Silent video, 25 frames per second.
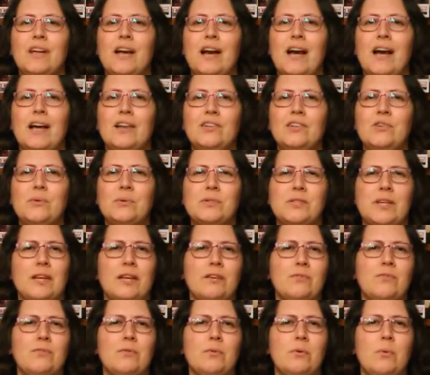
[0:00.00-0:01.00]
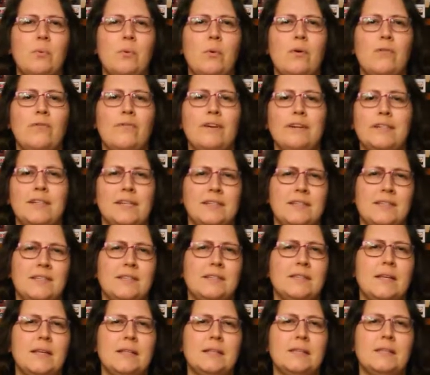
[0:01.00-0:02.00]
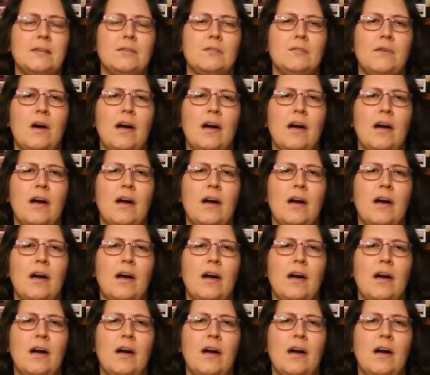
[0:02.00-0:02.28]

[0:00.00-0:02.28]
And you also get a real fantastic sense of